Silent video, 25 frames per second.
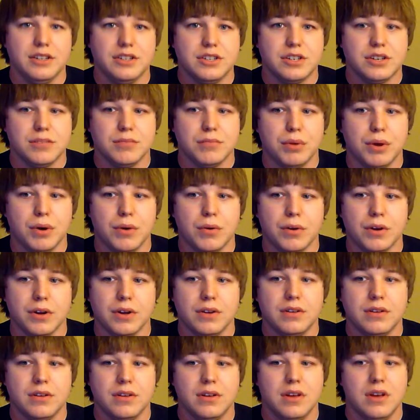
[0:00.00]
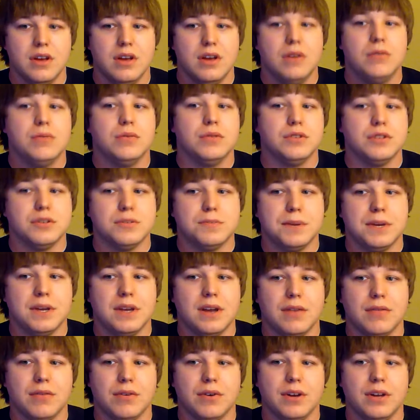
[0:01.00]
each component, we'll just be
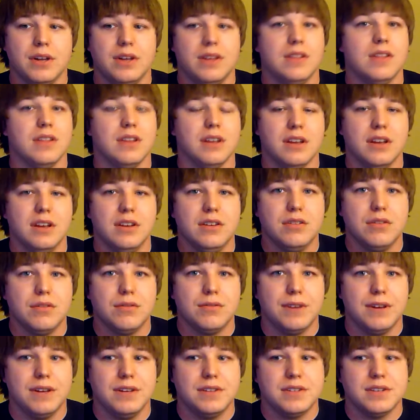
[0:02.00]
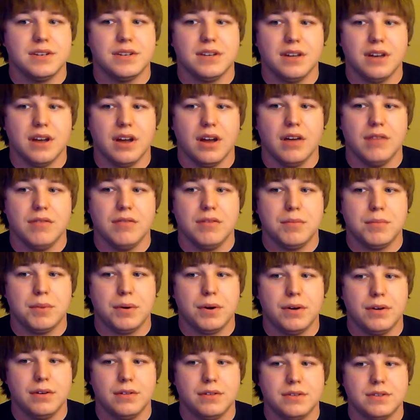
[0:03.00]
covering the interfacing of the
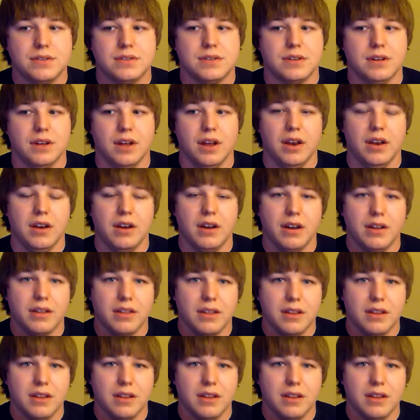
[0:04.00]
parts and